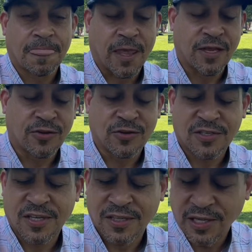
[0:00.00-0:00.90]
And you
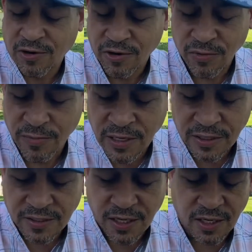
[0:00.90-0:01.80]
sit there and you
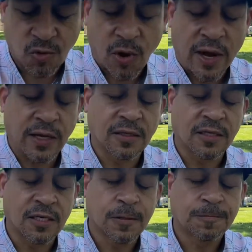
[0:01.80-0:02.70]
meditate quietly.